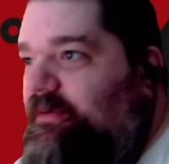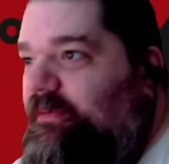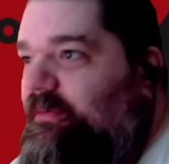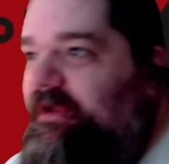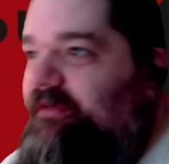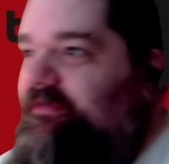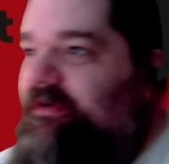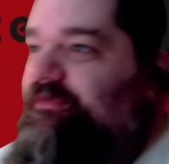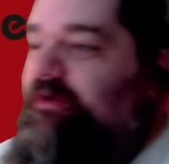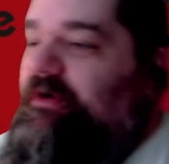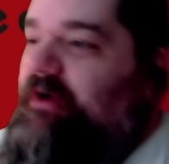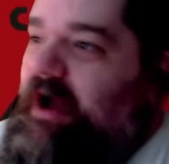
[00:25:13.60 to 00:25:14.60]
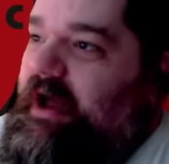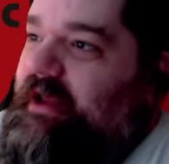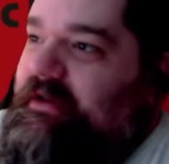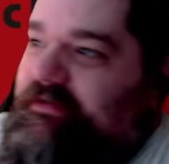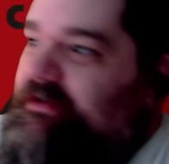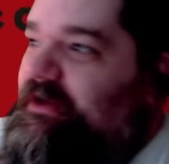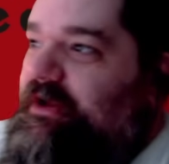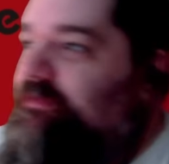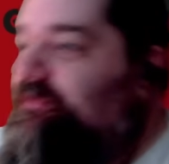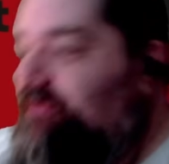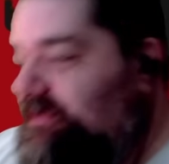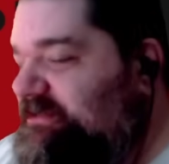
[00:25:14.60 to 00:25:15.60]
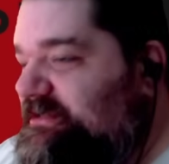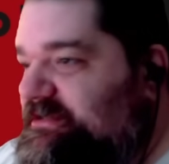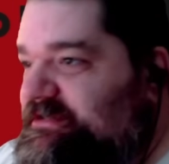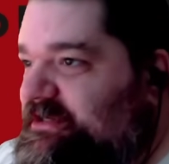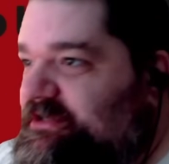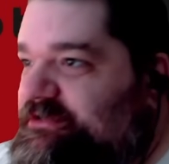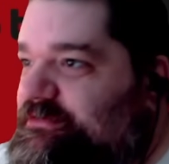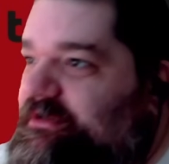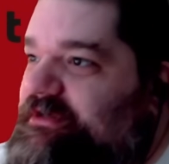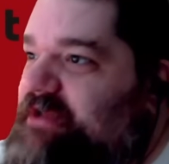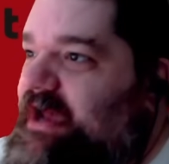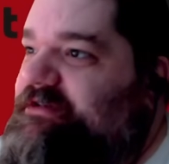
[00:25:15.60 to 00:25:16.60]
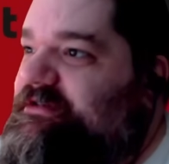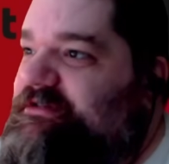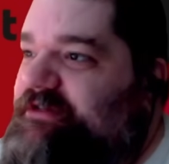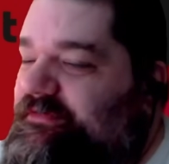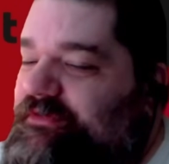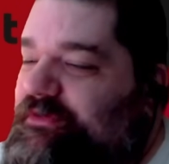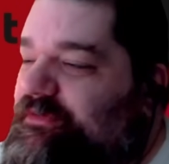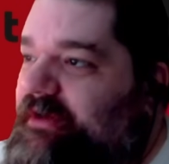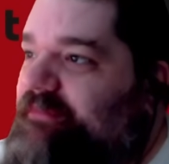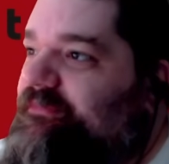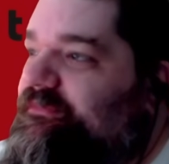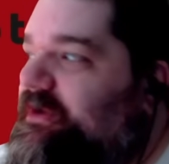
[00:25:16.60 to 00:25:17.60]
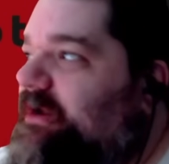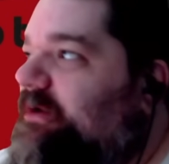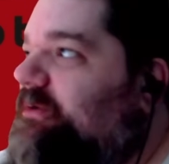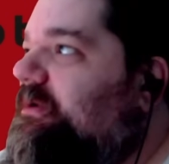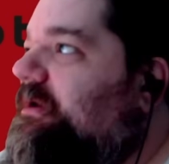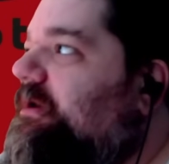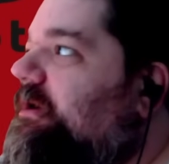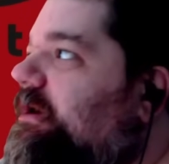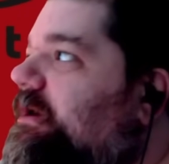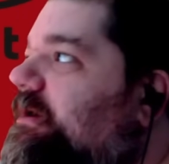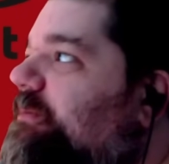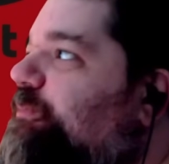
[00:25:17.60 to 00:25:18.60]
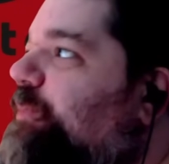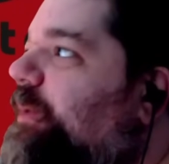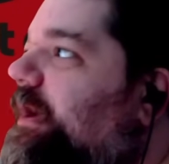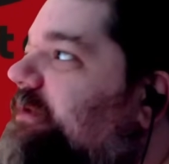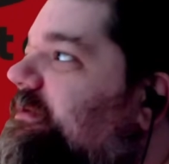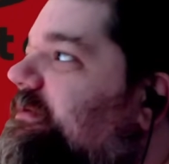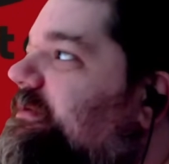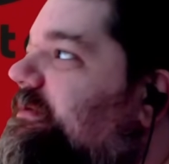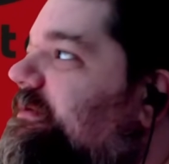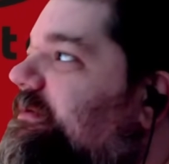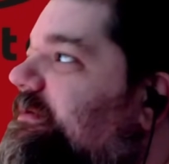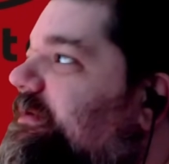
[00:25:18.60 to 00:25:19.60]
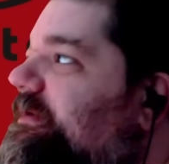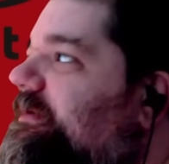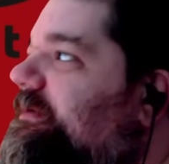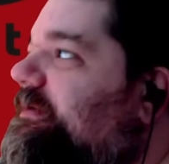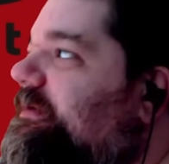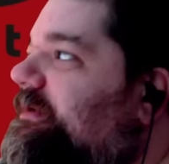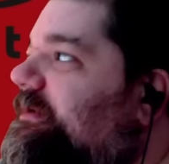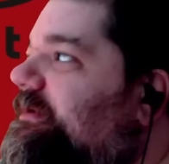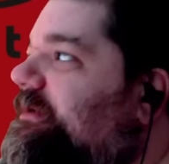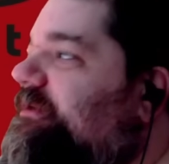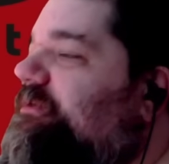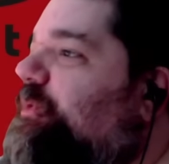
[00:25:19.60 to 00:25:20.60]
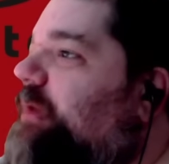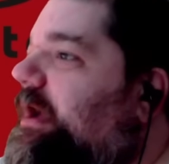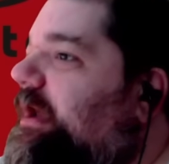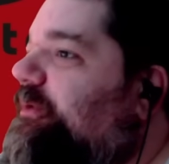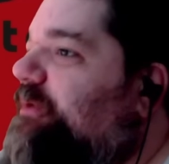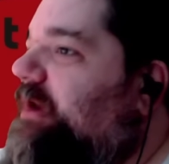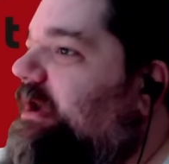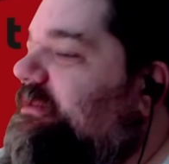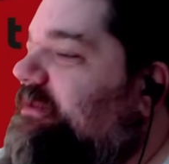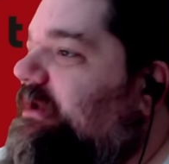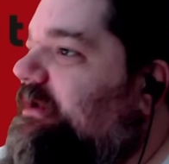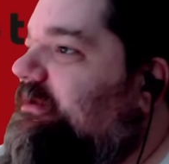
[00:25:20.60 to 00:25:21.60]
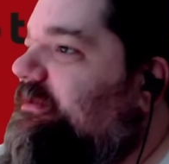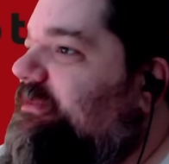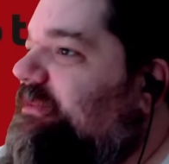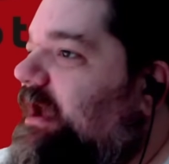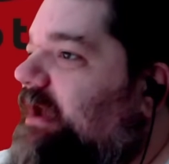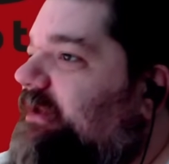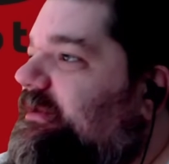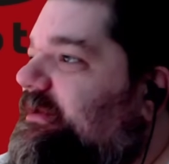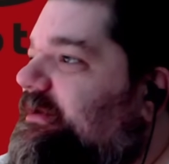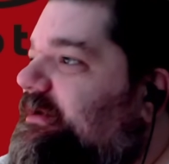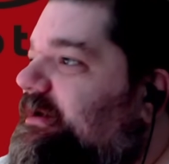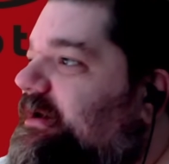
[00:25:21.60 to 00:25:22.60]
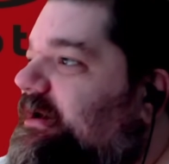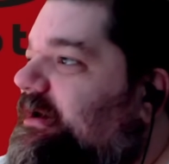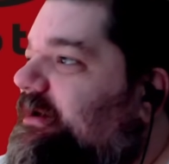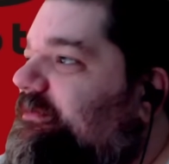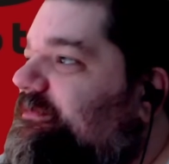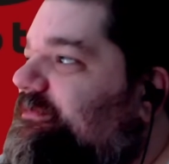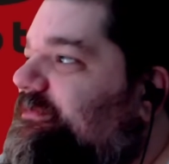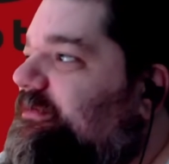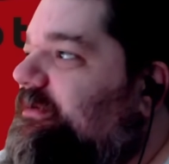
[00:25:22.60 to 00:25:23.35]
even if they're not, you know, this disease will attach itself to them, you know? But either way, right? Like the idea of